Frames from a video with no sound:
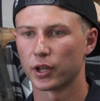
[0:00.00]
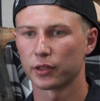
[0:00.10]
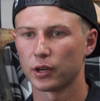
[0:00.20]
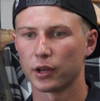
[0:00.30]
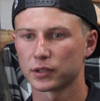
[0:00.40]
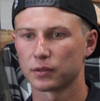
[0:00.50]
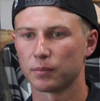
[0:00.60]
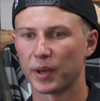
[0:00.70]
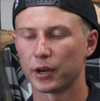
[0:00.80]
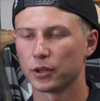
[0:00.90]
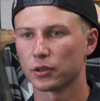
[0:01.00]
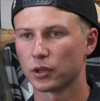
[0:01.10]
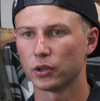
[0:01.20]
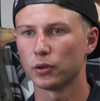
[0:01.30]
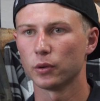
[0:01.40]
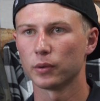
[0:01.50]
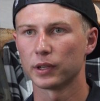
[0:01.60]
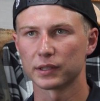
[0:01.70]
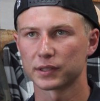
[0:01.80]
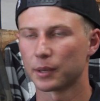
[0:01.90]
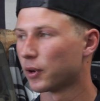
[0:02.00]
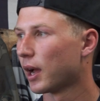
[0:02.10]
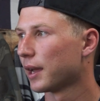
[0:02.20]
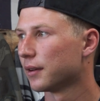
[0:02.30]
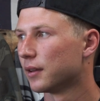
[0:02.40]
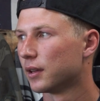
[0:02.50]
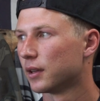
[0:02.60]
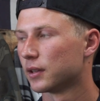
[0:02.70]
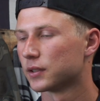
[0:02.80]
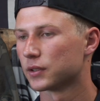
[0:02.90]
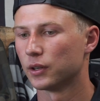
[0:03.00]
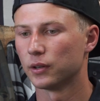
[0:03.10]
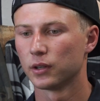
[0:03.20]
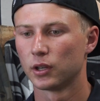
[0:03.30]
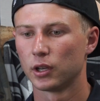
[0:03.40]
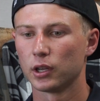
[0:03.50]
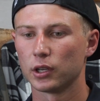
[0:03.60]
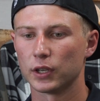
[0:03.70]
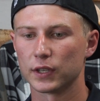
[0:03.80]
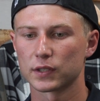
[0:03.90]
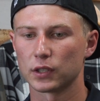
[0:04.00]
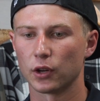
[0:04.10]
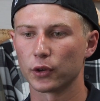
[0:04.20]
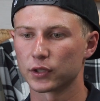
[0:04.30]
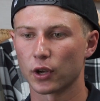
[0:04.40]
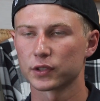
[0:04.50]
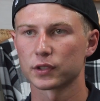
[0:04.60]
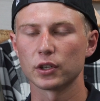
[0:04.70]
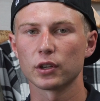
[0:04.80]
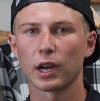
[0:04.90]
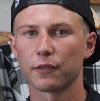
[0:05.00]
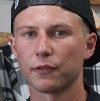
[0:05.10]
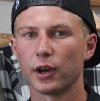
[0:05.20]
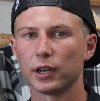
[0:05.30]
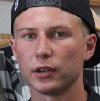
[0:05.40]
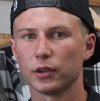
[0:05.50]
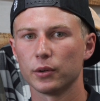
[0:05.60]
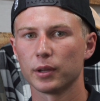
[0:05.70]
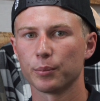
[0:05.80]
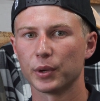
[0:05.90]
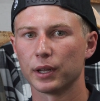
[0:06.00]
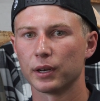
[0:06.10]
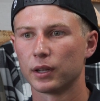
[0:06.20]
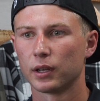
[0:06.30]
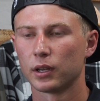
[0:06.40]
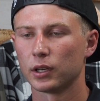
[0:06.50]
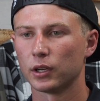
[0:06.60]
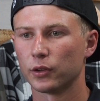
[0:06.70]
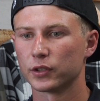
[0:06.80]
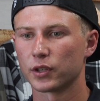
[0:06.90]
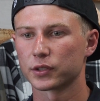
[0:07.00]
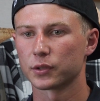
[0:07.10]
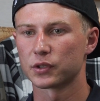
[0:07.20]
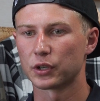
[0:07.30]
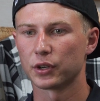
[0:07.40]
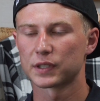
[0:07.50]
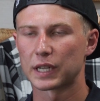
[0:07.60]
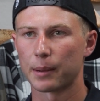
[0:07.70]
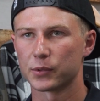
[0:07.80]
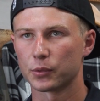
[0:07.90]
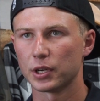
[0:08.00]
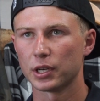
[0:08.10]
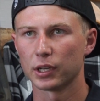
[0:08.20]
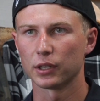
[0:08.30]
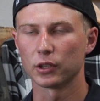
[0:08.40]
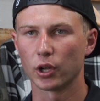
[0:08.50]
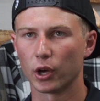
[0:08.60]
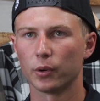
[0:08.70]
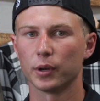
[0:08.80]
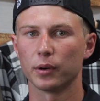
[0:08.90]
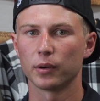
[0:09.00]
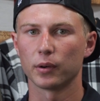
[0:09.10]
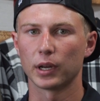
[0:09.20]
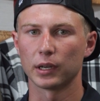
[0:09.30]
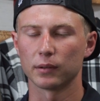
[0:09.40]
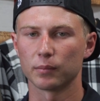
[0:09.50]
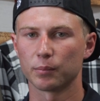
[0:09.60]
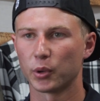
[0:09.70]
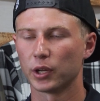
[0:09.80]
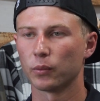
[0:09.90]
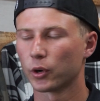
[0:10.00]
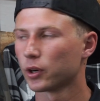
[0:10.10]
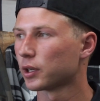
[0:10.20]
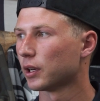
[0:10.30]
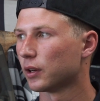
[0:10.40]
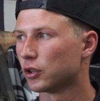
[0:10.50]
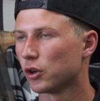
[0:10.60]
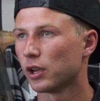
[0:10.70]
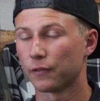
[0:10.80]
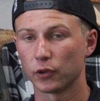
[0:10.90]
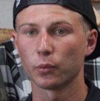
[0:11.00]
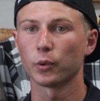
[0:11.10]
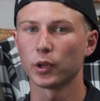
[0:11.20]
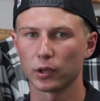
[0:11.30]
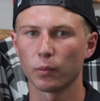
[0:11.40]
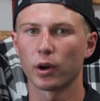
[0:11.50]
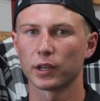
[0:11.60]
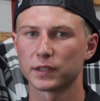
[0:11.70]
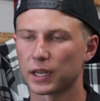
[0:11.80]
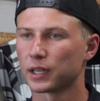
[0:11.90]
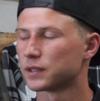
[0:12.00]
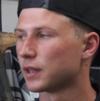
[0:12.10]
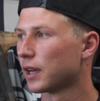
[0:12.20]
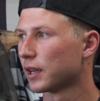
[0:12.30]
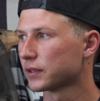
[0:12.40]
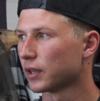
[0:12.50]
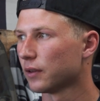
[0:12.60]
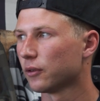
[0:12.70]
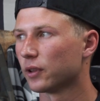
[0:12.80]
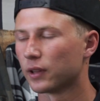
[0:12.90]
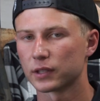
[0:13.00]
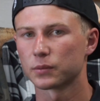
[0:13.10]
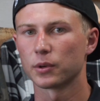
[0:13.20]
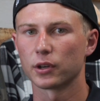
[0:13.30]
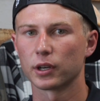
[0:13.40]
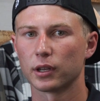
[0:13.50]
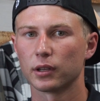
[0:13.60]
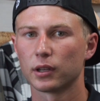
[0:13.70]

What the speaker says: nothing else better you can do except ride. So you just, there's also, you can have fun and do it, but there's also serious times where you need to go and put in work and do it. If you really want to take it to that next level, then that's what you're gonna